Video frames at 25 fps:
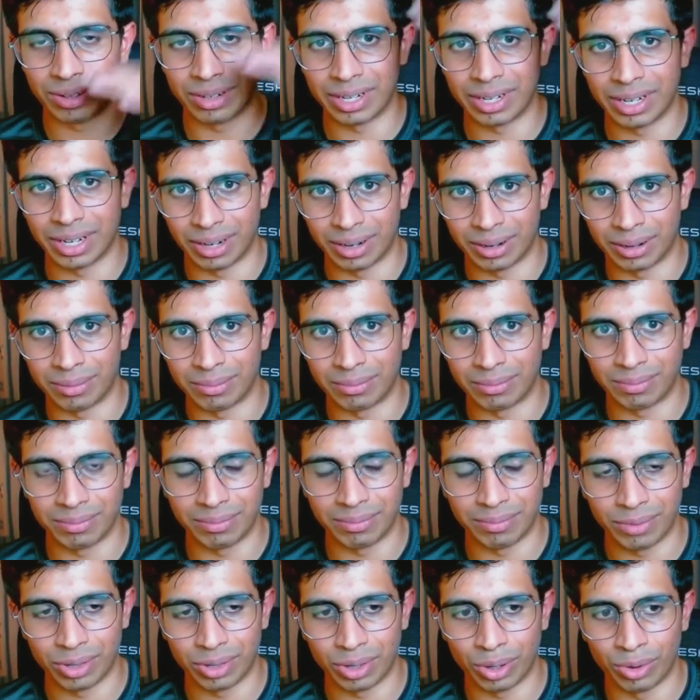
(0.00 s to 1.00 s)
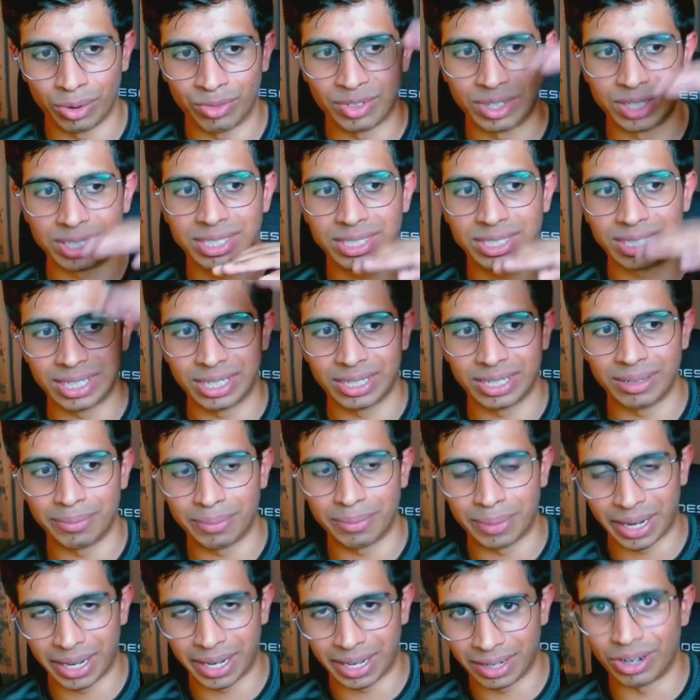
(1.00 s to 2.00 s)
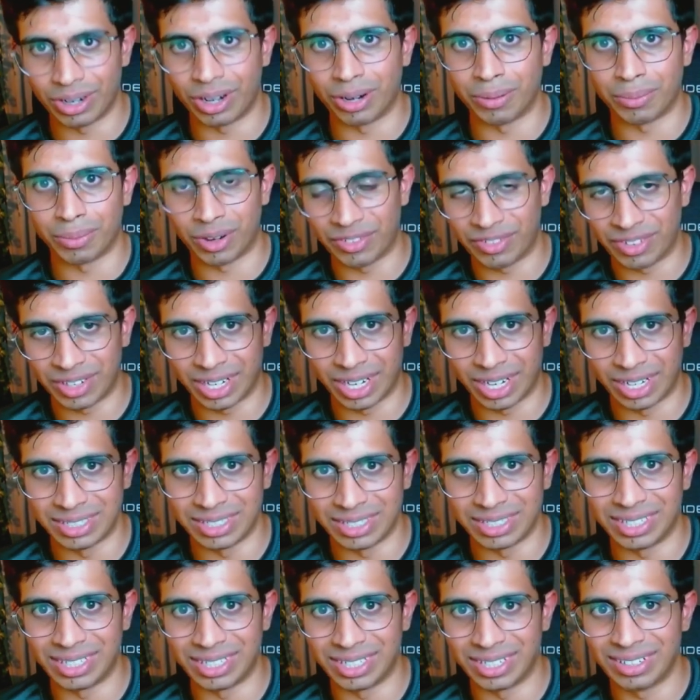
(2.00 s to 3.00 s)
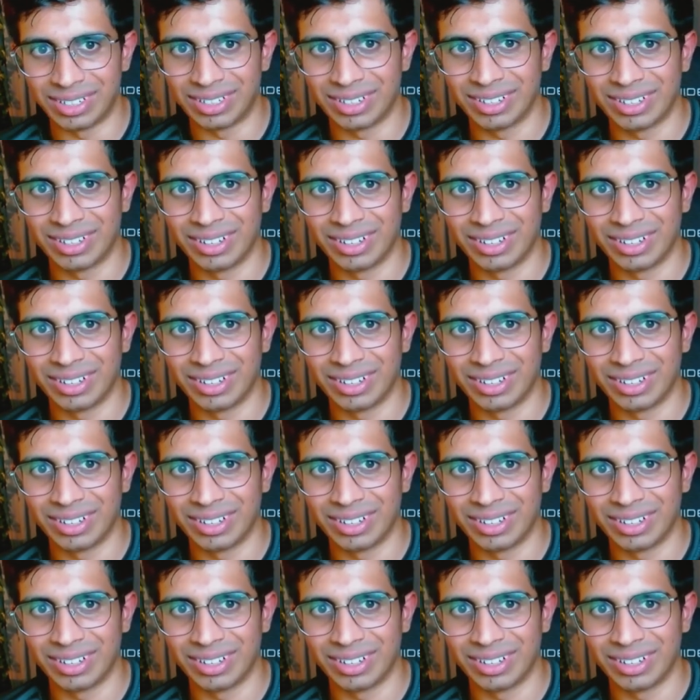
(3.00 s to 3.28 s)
they are overseen by a nonprofit entity.